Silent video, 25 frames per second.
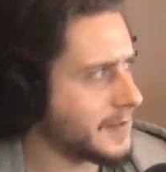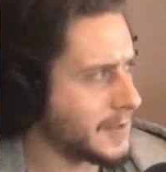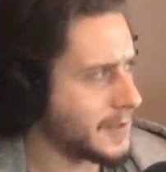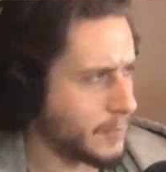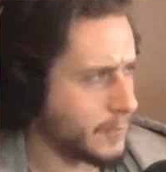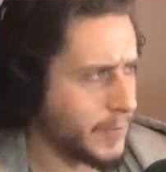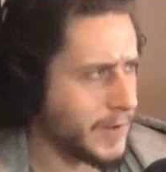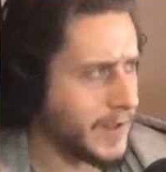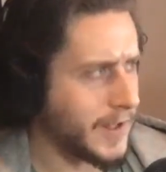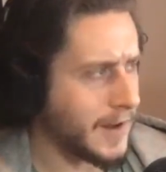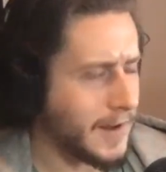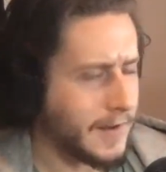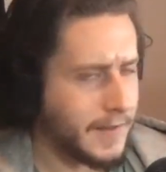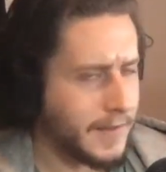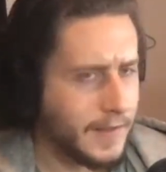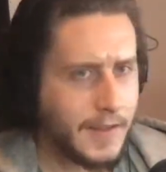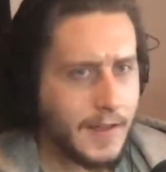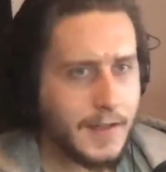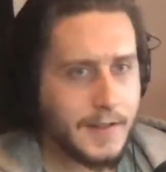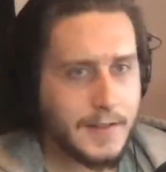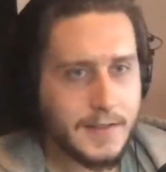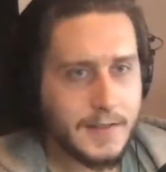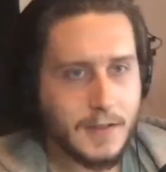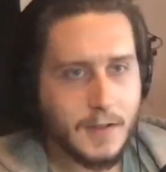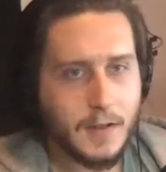weekend, I think,
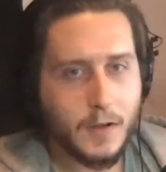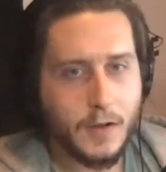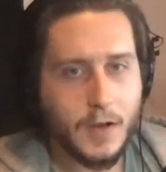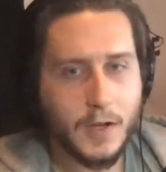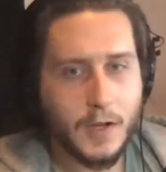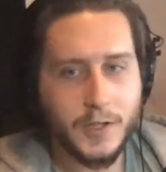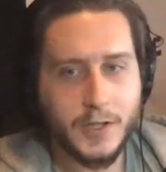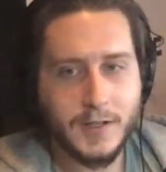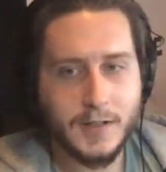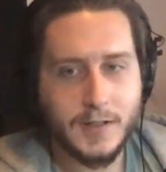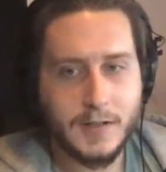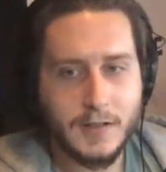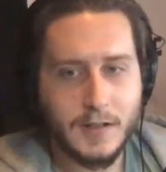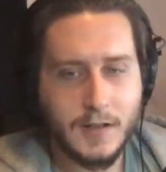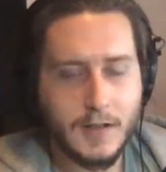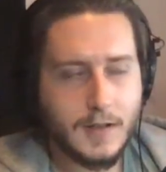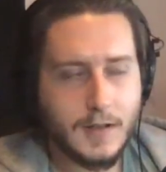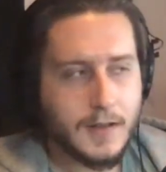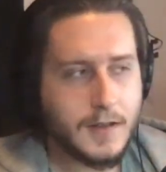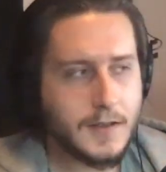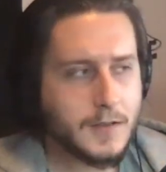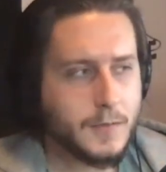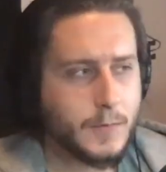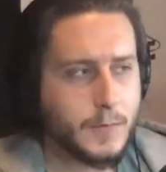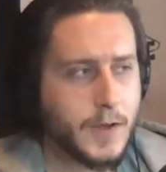yeah, it's the launch is
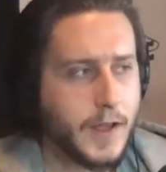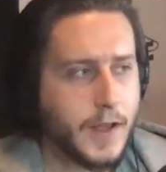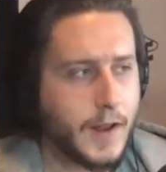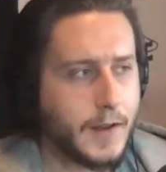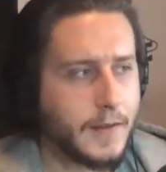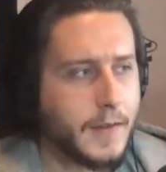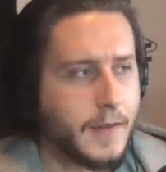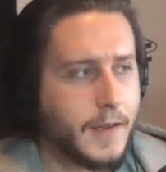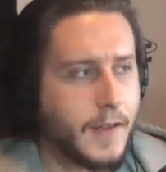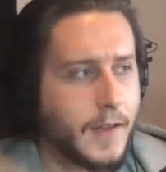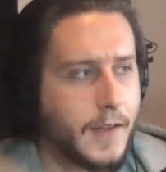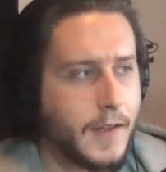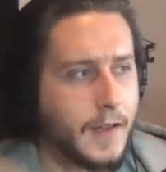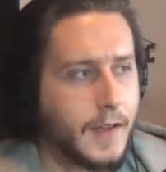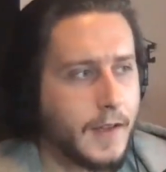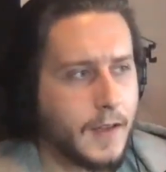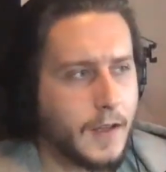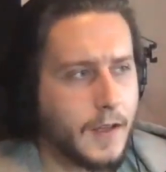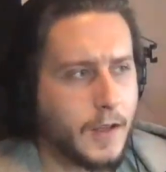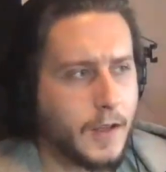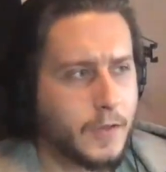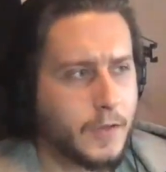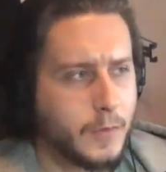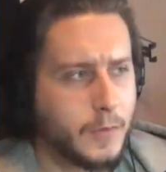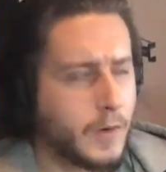this weekend,
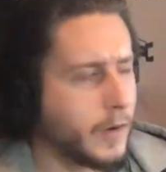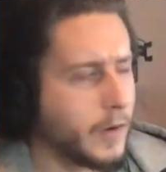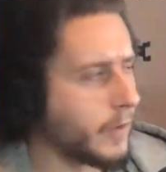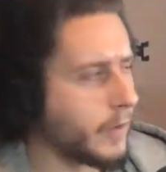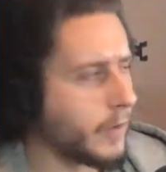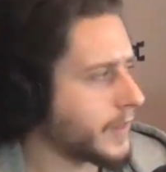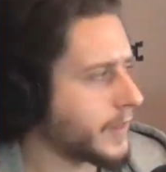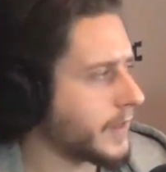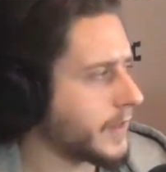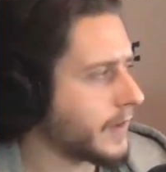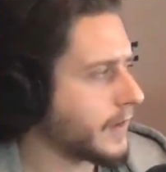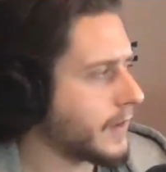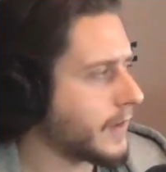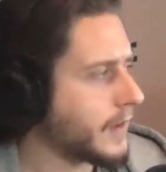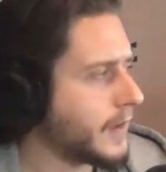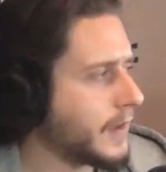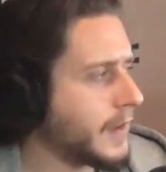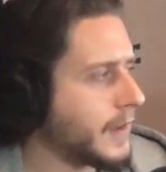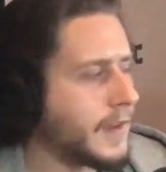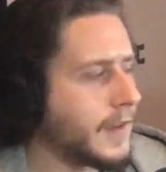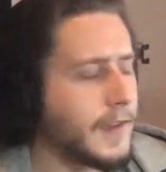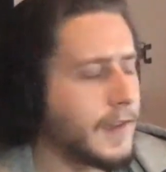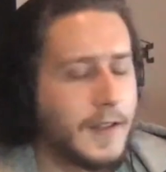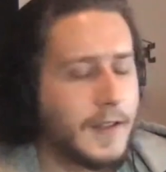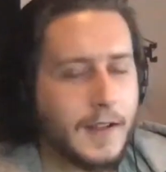tomorrow, I think.
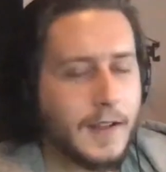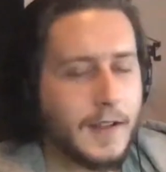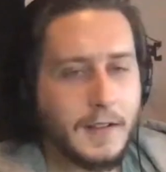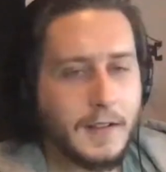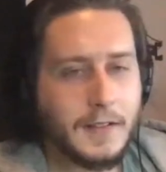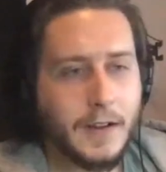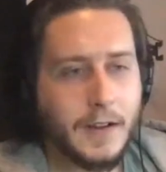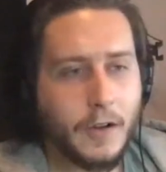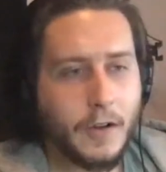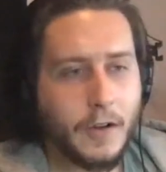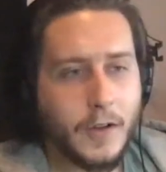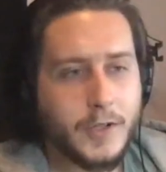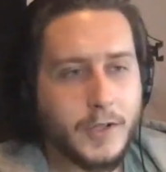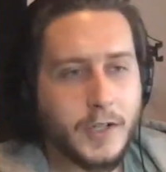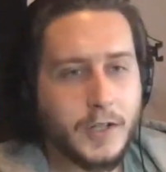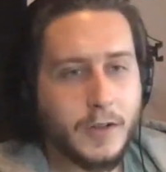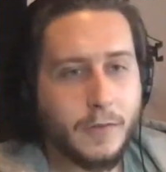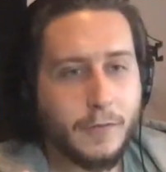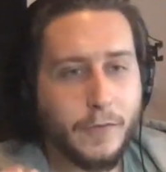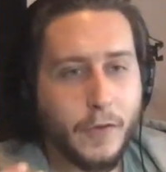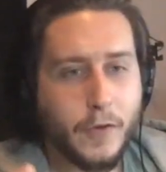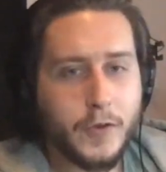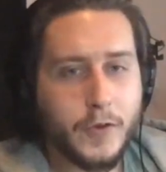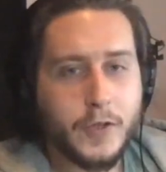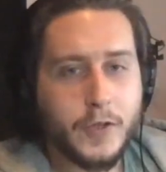They are launching
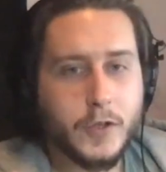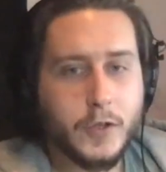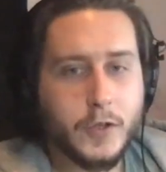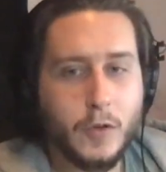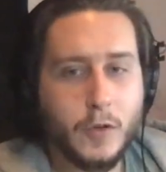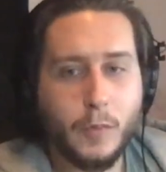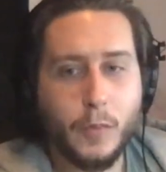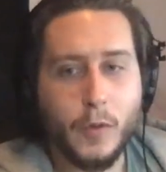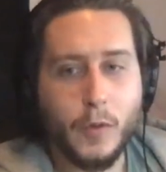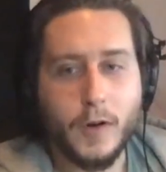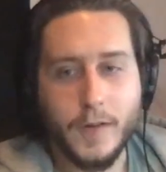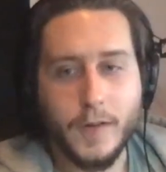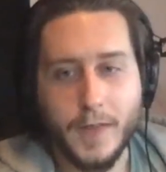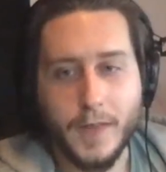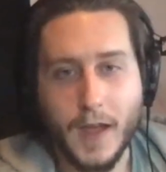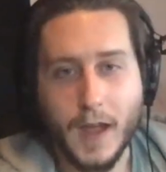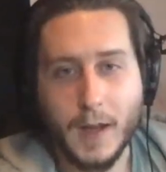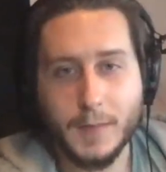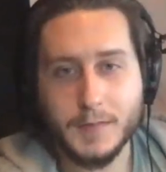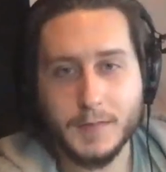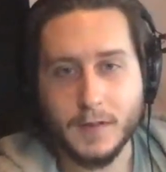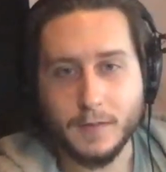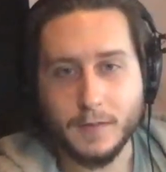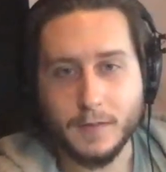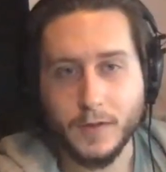the first two
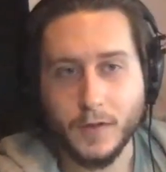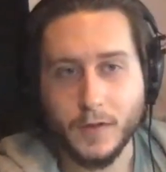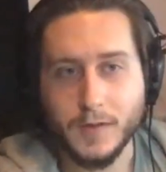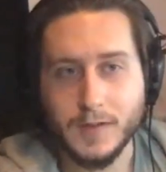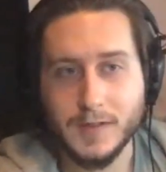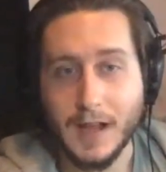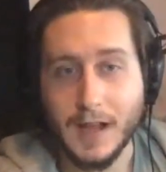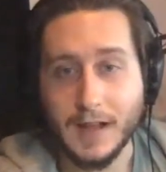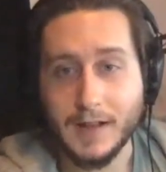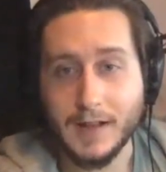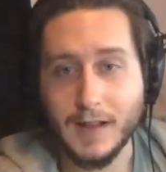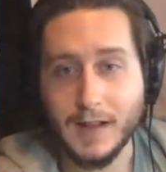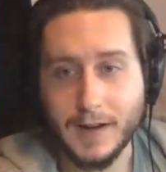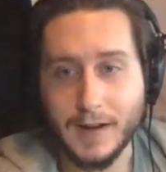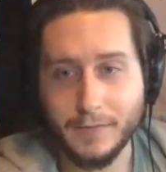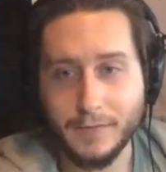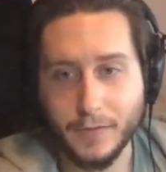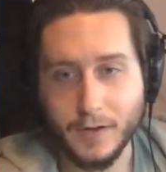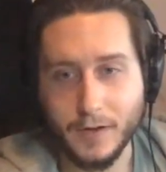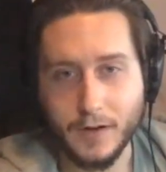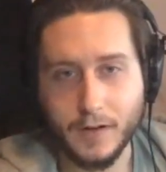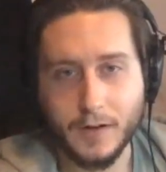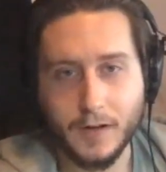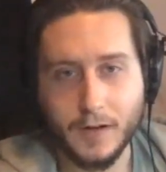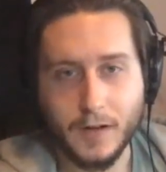prototypes of those satellites
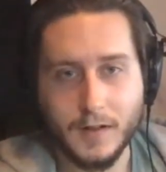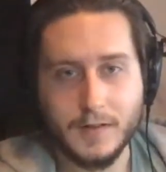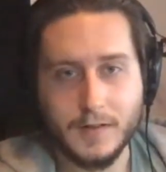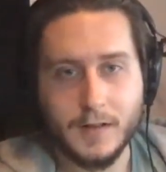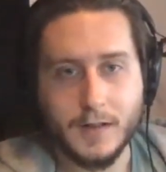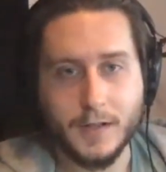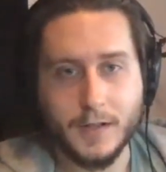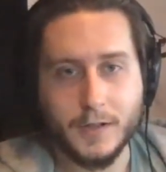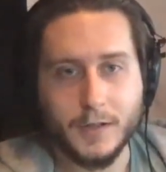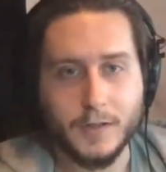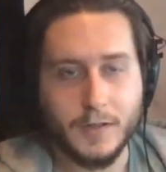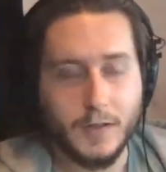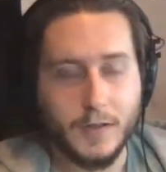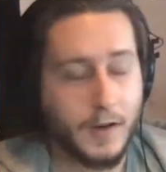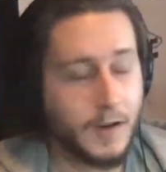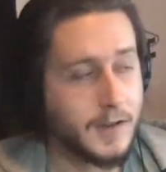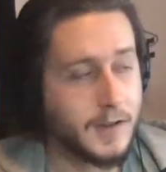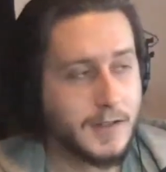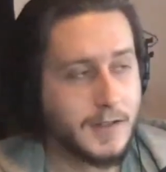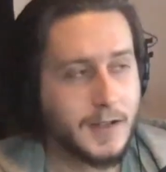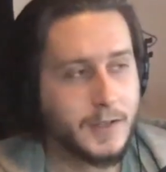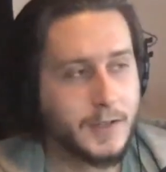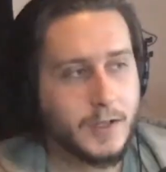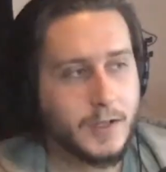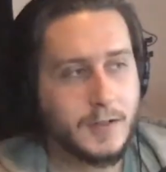for the constellation. So the
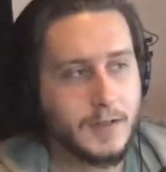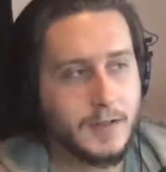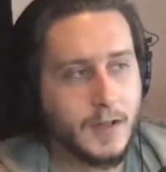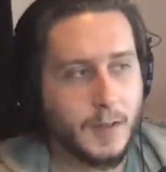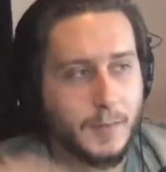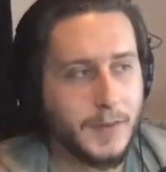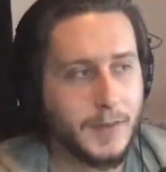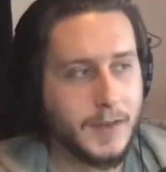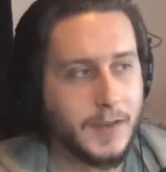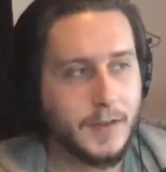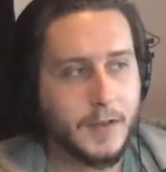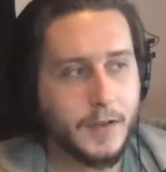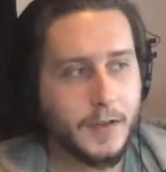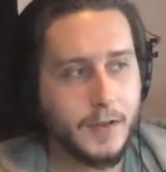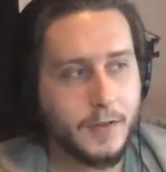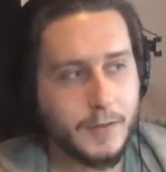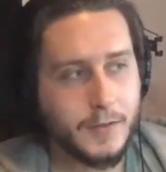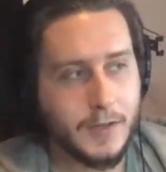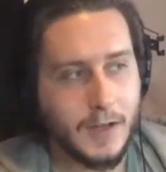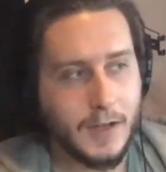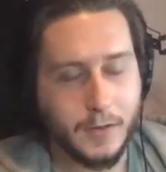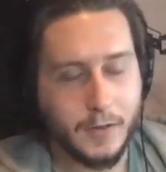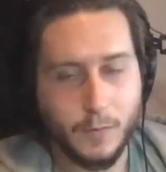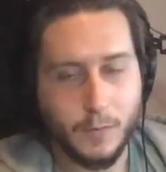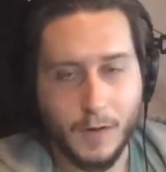constellation is going to be
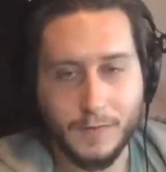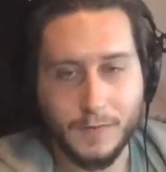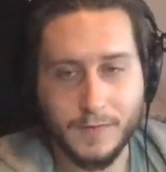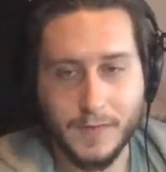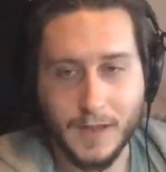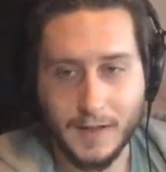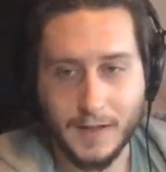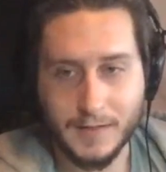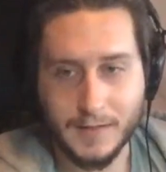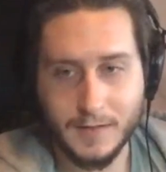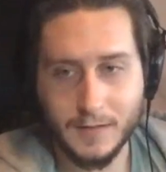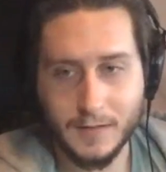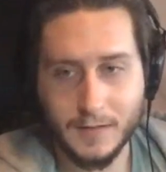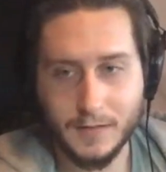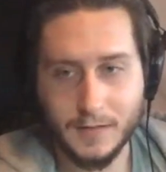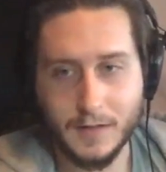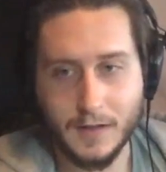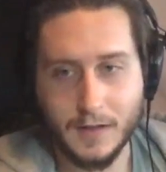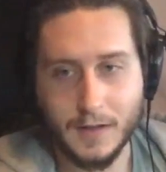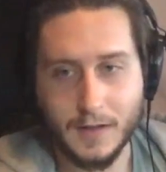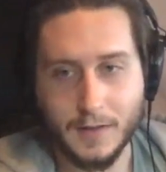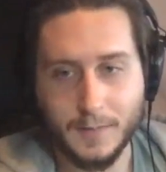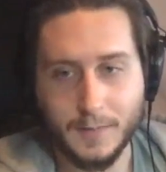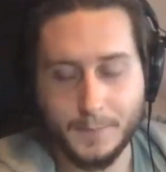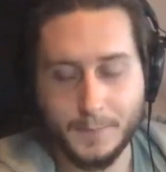huge, like
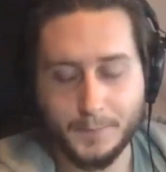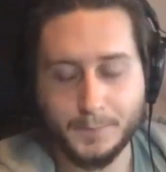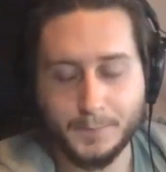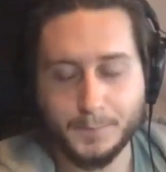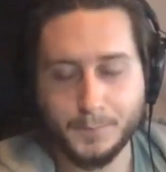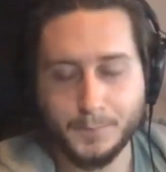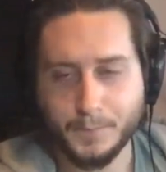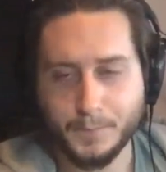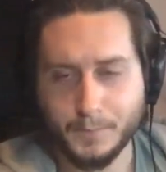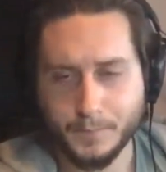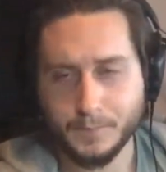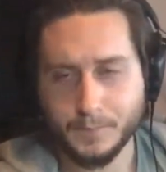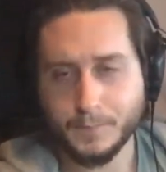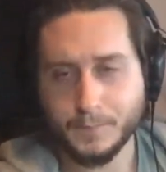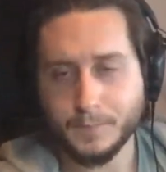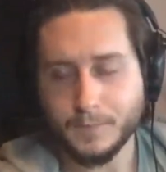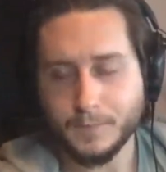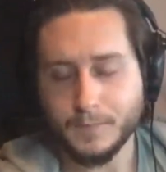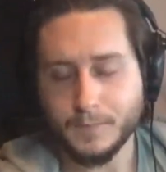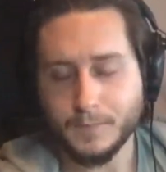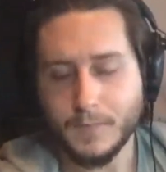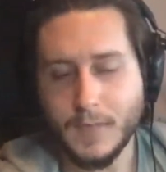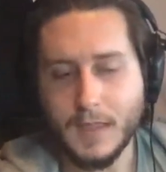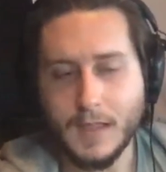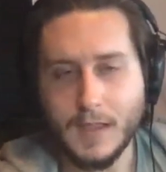12,000
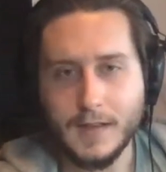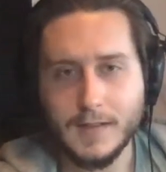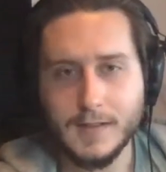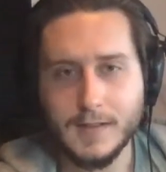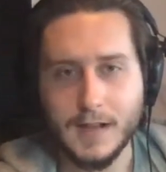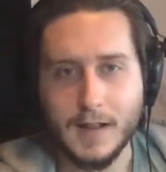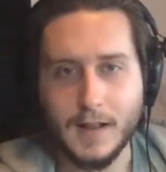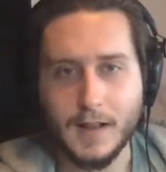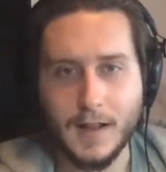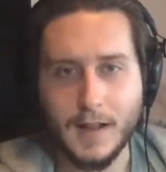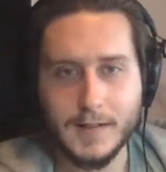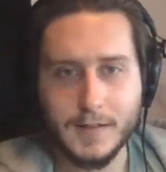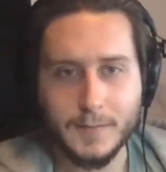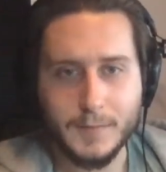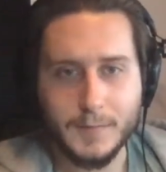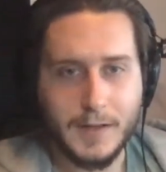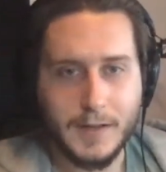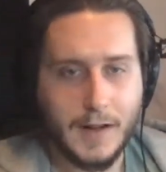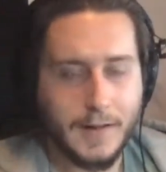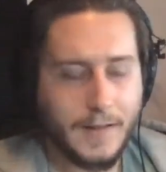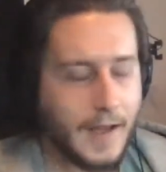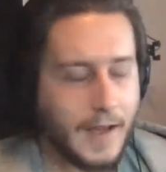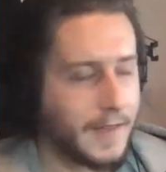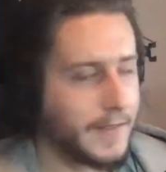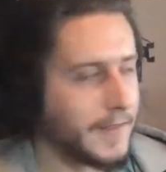satellites, something
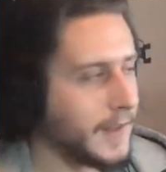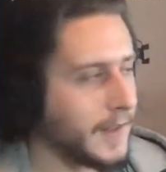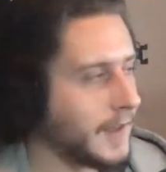like that.